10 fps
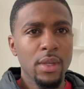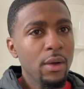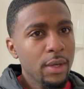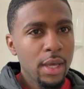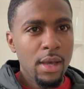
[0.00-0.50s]

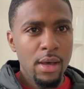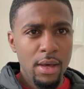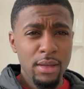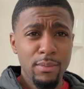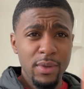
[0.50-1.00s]
okay, uh, I
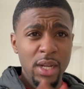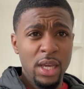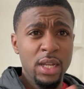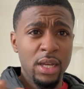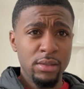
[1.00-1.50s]
am gonna
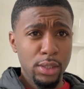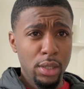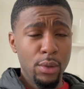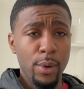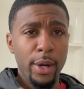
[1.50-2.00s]
head out to
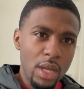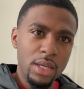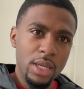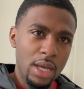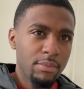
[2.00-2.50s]
gonna work.
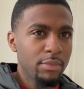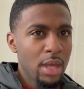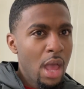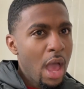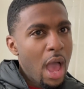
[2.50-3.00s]
Yeah.
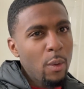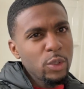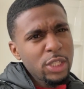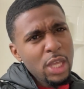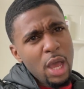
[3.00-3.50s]
I will
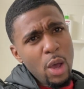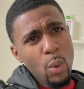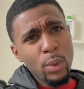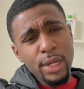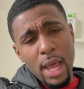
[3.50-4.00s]
see y'all
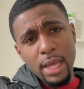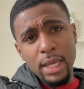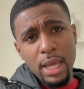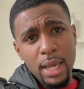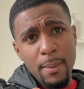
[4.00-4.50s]
when I
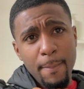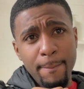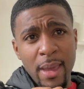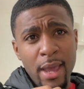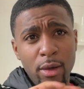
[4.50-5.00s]
get
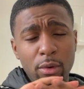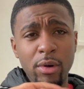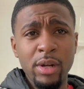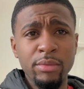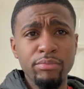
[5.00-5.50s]
back.
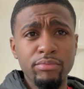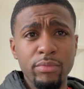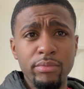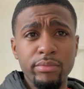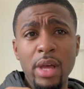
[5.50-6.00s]
Or
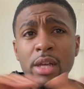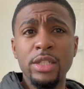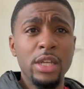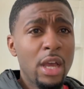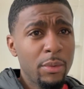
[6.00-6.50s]
I'll show
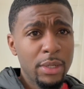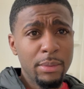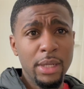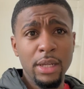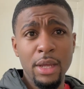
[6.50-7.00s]
y'all when I'm
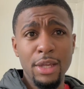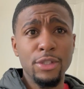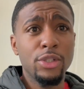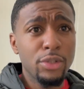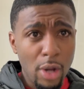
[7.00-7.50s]
getting at
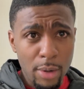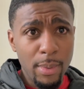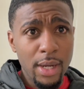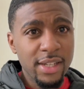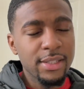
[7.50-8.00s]

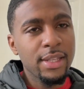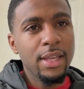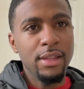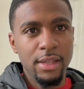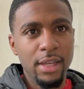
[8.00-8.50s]
Starbucks.
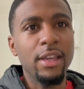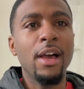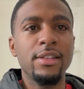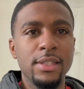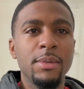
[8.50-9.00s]
And then y'all
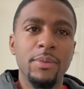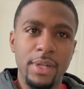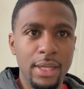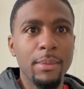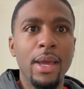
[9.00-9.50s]
see me when I
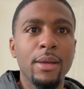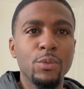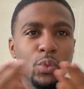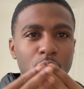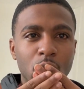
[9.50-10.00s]
get
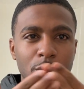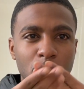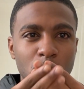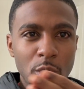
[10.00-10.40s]
back.